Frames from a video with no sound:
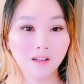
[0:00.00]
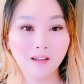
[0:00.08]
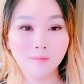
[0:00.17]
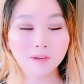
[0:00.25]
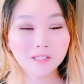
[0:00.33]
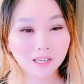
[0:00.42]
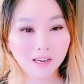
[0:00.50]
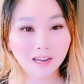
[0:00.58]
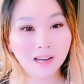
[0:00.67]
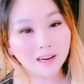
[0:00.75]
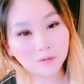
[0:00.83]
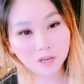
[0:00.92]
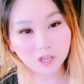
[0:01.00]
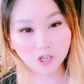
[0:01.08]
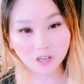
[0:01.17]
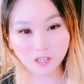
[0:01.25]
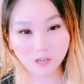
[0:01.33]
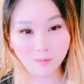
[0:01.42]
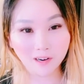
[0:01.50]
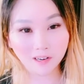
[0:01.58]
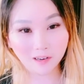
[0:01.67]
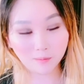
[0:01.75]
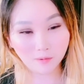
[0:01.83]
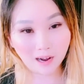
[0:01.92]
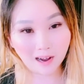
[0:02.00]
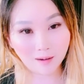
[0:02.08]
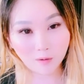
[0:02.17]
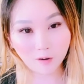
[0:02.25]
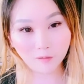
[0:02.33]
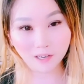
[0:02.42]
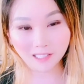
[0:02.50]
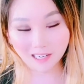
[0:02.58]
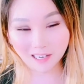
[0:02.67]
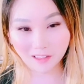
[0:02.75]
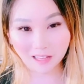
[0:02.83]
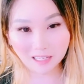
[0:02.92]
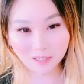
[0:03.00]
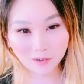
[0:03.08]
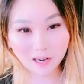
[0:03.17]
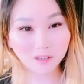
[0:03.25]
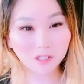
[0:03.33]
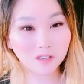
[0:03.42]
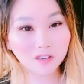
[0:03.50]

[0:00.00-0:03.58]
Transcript: basically I don't want to share too many of these kind of things right now to